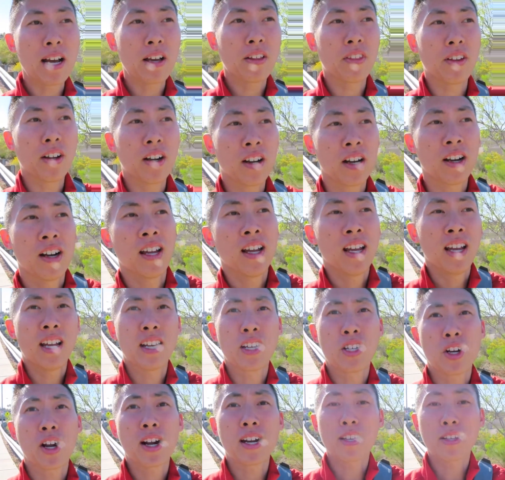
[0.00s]
out there and
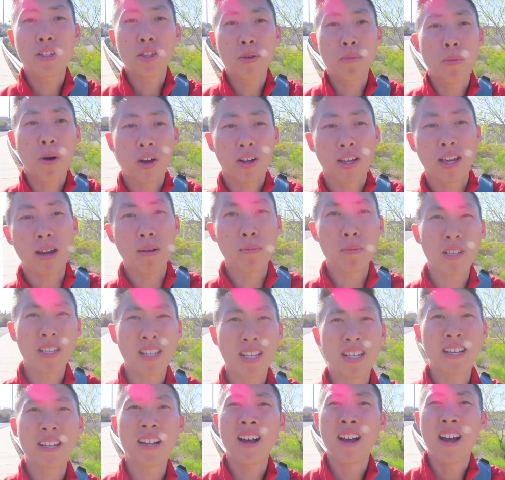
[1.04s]
try to zoom all cameras
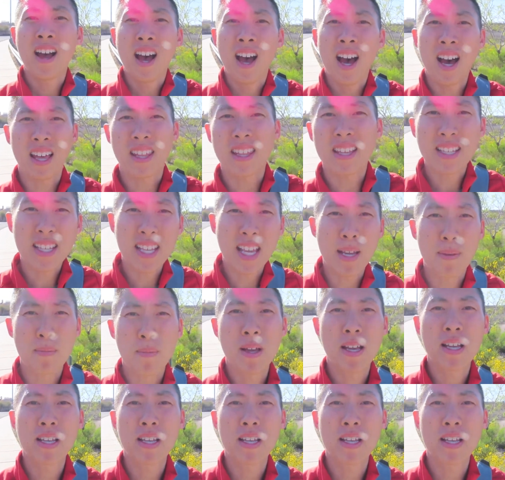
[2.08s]
in on the same